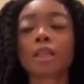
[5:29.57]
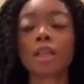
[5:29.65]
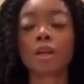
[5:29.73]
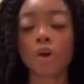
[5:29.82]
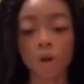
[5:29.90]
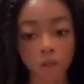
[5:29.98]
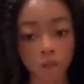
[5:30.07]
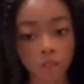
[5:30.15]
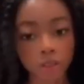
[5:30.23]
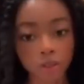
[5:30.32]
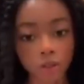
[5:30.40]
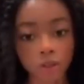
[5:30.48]
what's your
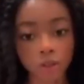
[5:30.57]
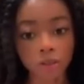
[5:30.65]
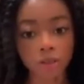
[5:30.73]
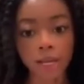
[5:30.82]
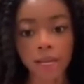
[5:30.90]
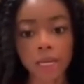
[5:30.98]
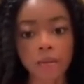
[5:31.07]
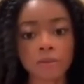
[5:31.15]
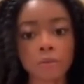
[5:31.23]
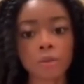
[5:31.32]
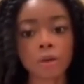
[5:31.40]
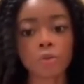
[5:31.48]
favorite Nicki
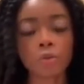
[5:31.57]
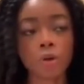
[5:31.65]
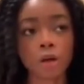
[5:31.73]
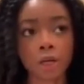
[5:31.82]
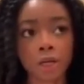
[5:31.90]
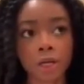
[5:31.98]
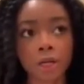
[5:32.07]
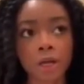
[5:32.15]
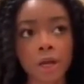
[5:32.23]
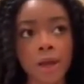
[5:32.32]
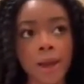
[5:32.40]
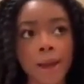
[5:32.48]
song?
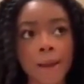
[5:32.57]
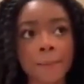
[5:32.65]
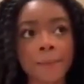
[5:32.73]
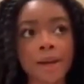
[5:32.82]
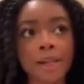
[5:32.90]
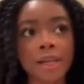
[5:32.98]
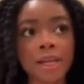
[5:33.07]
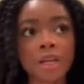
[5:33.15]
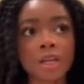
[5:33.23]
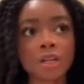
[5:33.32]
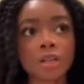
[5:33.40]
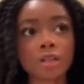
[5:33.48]

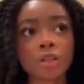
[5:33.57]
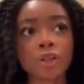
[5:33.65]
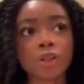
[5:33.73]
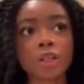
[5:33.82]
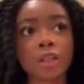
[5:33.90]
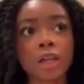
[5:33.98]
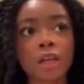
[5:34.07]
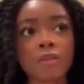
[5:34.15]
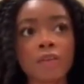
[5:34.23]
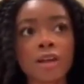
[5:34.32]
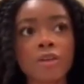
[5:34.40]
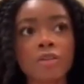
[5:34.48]
Honestly, I don't even
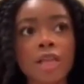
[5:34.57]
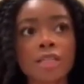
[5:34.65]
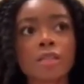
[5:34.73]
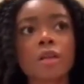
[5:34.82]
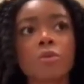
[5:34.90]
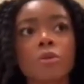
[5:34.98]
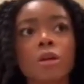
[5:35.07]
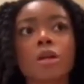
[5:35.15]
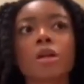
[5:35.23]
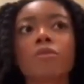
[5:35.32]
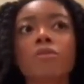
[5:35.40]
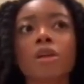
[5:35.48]
know
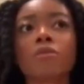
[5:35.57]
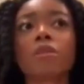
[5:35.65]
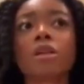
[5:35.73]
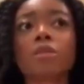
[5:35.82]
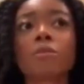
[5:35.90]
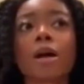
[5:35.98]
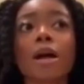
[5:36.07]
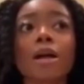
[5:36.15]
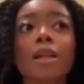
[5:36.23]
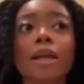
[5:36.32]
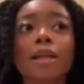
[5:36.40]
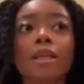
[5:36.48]
um, because I like all of
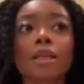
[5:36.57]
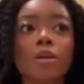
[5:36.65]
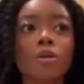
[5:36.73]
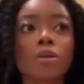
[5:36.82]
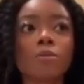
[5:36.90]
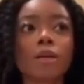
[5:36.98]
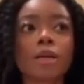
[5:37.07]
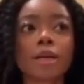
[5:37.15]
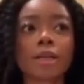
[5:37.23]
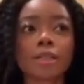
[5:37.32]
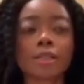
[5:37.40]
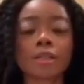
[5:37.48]
her songs. I can't
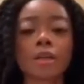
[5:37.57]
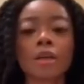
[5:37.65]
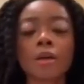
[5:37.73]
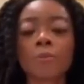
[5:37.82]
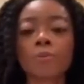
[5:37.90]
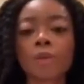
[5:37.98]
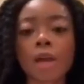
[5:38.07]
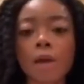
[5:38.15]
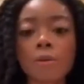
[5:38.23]
even pick one.